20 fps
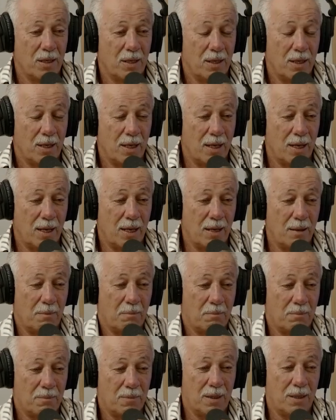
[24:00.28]

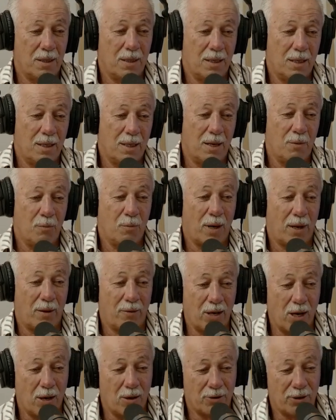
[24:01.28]
and one of
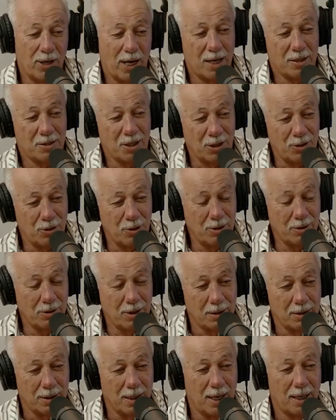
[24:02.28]
the old Darcy
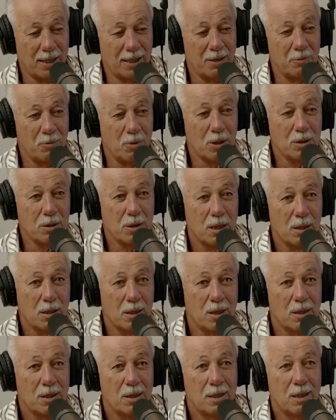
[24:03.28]
Dugan gang he was,
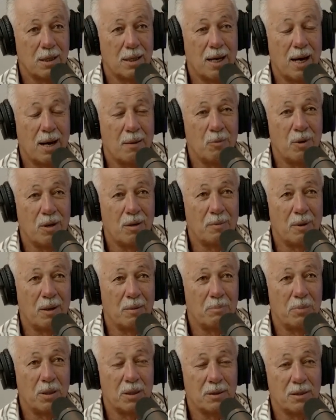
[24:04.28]
an armed robber,
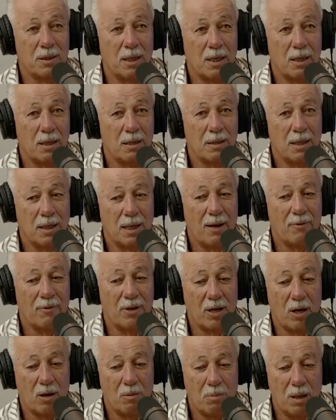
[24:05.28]
but lovely
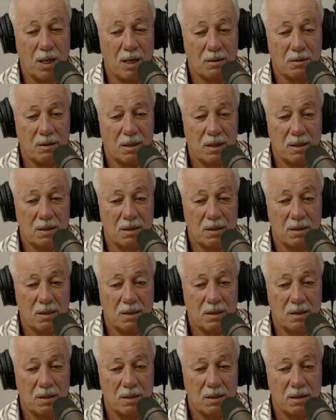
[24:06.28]
old bloke.